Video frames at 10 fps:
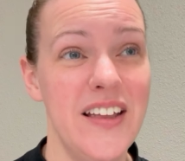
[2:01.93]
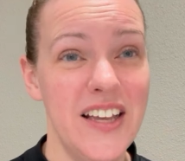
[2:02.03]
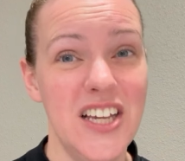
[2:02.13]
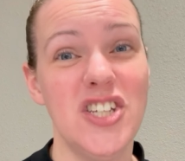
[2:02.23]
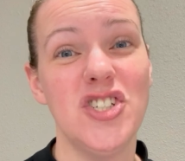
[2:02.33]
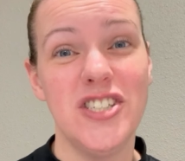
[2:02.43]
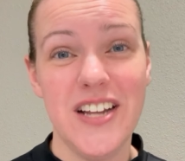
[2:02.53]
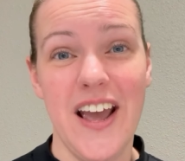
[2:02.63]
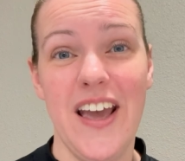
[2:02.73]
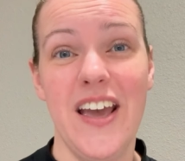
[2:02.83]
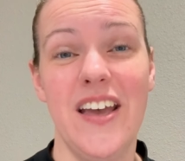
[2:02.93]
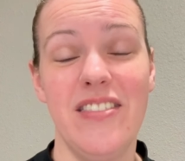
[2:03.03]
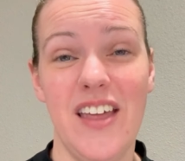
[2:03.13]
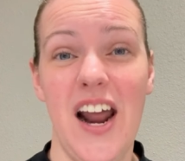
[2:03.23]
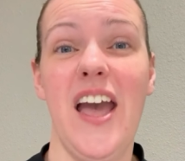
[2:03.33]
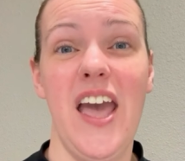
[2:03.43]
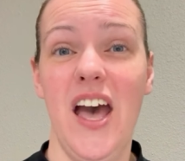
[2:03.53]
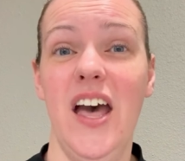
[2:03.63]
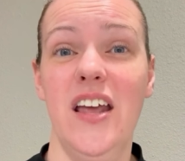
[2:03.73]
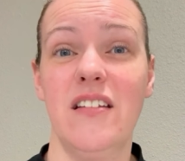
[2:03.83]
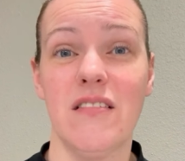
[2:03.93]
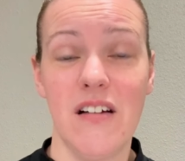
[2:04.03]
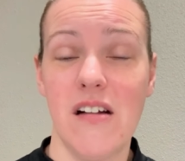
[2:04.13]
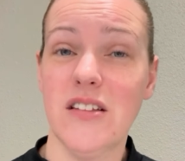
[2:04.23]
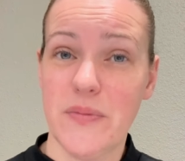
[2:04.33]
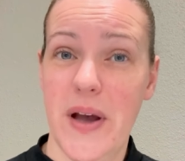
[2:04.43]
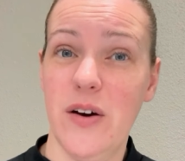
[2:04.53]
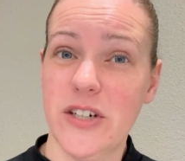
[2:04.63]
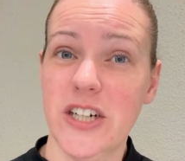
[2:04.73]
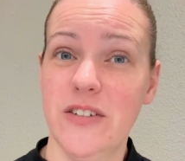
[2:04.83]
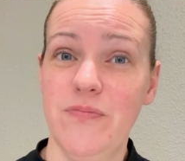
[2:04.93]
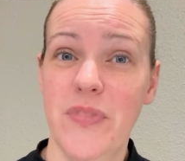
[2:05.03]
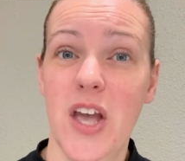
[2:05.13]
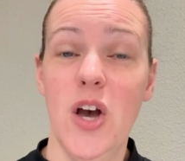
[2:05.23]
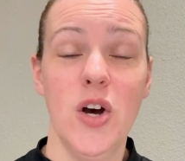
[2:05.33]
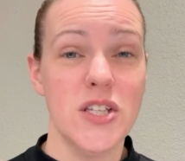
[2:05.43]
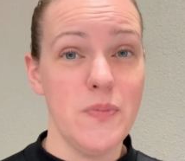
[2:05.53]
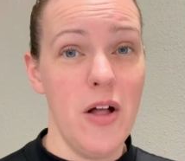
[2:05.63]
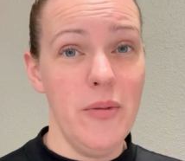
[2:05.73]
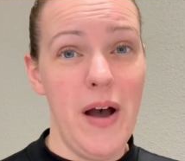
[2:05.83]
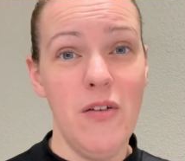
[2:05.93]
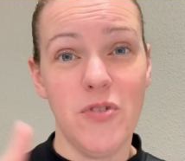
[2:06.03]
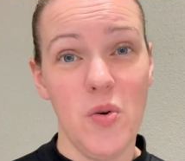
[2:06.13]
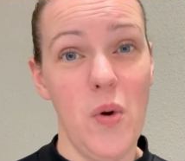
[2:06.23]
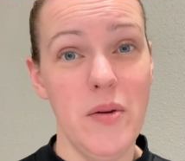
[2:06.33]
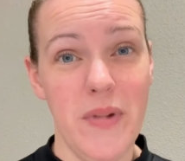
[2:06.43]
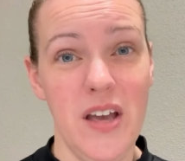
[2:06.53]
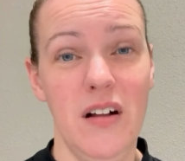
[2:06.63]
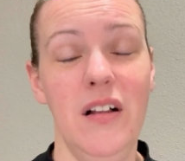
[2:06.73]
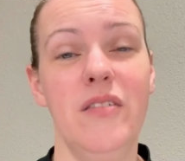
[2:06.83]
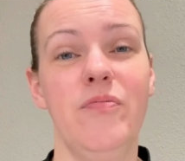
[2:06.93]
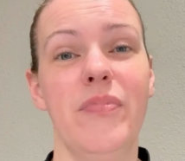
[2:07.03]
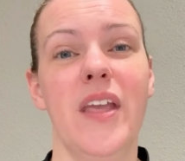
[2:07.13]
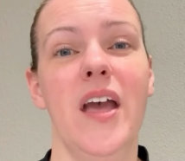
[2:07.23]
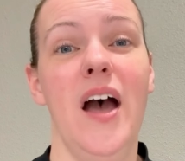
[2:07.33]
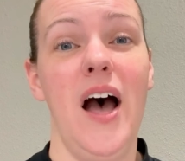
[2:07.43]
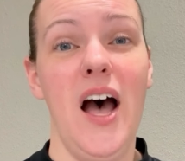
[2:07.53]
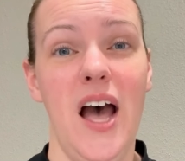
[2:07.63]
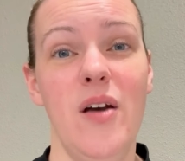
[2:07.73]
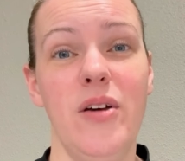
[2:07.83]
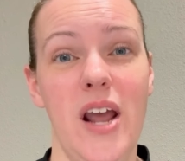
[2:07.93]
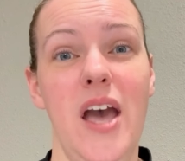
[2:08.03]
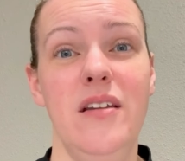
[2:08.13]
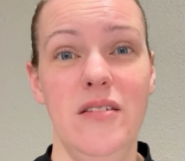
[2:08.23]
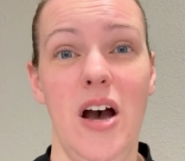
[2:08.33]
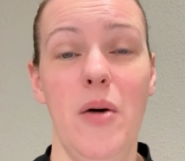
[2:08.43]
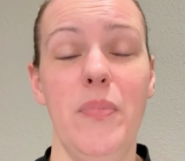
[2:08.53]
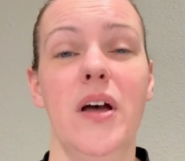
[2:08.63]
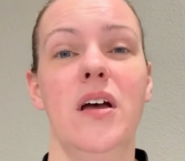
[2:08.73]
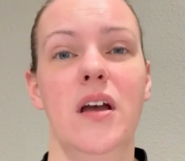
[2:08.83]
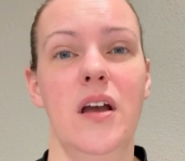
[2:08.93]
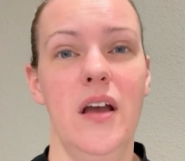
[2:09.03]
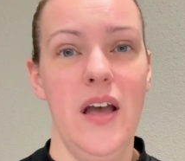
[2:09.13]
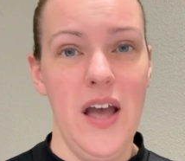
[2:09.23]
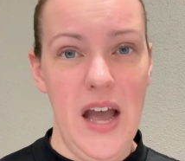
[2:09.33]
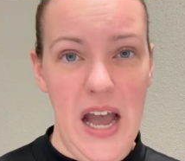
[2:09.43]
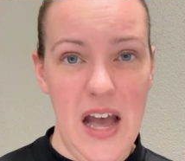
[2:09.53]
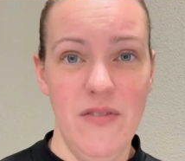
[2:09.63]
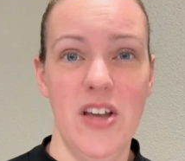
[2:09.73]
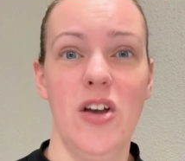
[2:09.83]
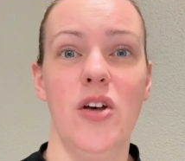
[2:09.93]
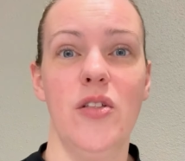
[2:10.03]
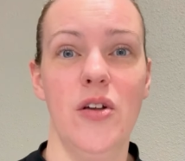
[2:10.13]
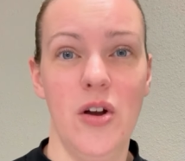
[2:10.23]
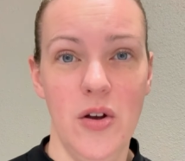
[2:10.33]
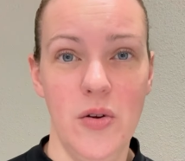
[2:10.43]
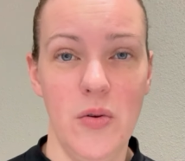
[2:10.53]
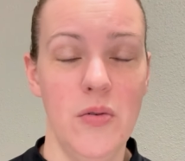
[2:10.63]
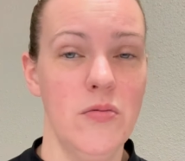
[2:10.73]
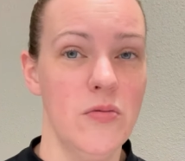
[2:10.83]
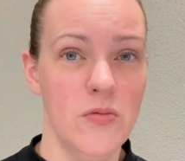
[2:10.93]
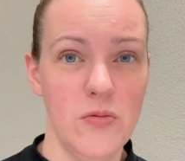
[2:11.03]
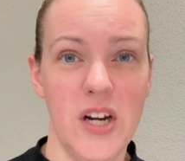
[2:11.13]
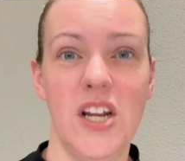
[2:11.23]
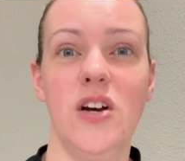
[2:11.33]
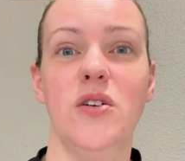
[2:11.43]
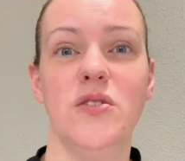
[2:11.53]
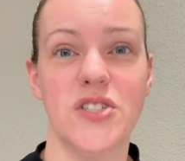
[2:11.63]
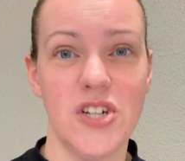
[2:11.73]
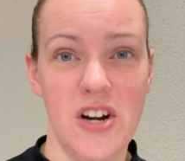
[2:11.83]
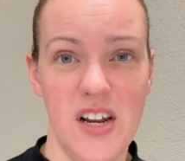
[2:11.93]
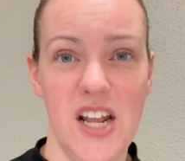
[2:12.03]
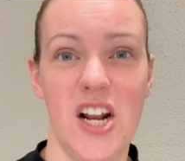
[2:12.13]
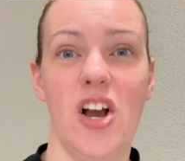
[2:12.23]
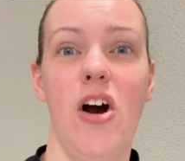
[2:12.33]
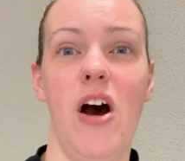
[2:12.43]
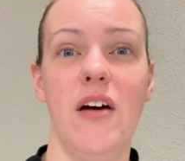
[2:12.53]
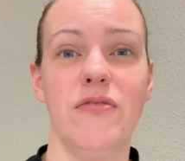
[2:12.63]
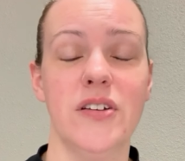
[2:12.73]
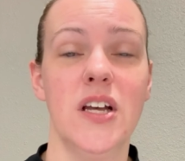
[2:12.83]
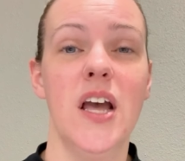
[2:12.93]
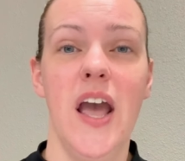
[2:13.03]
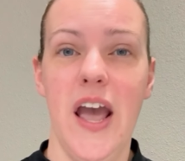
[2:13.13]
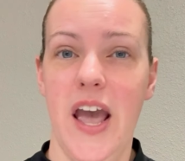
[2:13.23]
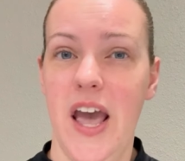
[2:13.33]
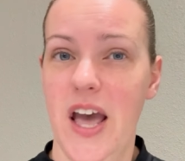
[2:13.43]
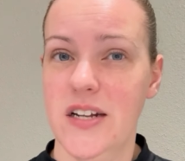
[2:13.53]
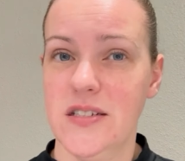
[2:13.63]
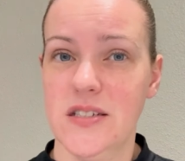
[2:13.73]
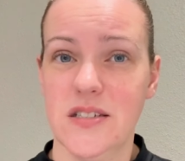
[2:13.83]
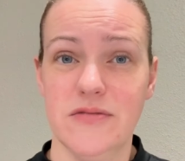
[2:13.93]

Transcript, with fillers: each day that I had garlic powder, small amount for one meal, I would end up having a runny nose, starting to cough. And